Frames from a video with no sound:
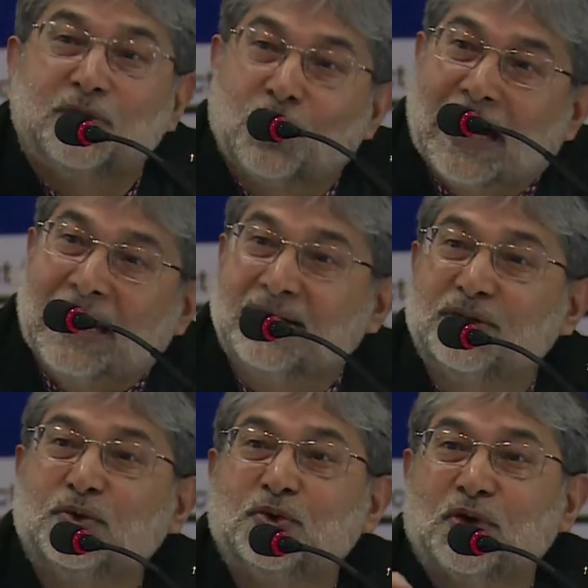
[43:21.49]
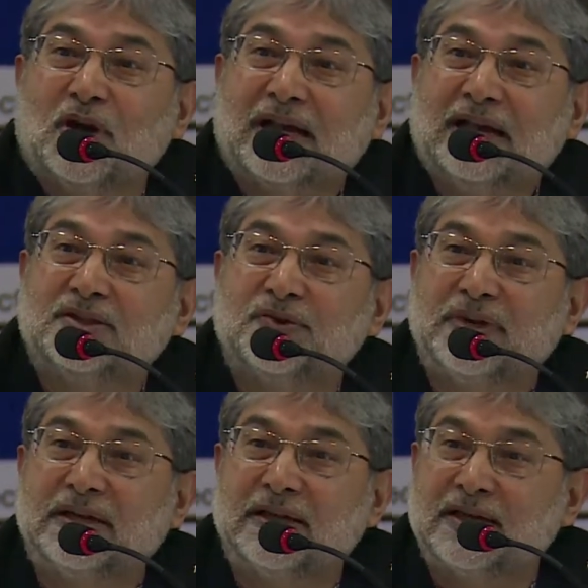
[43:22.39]
You can't use all kinds
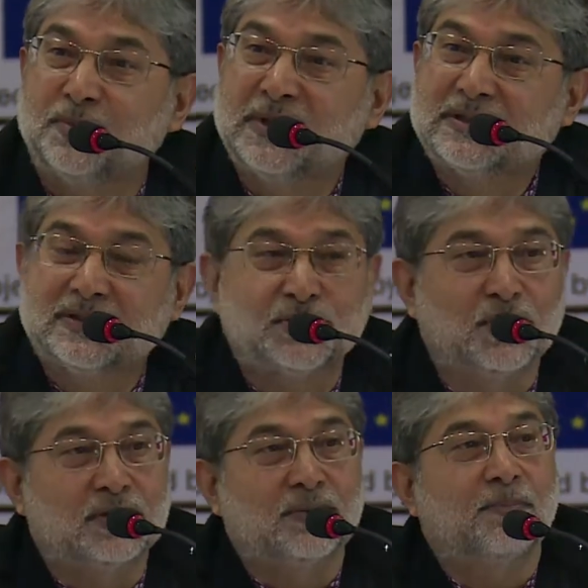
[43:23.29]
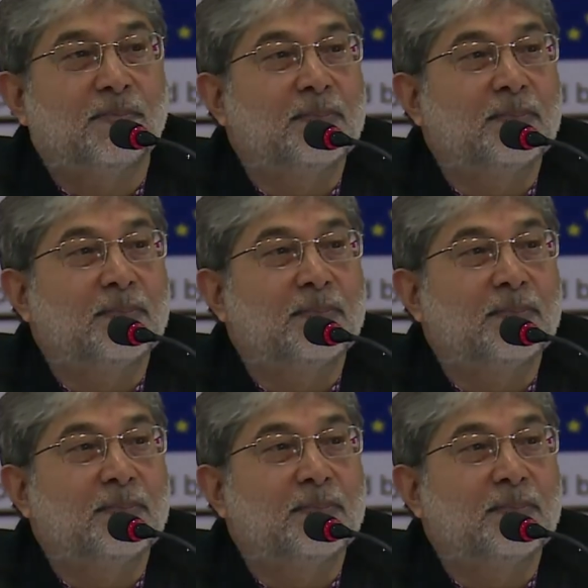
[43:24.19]
of indirect means and so on.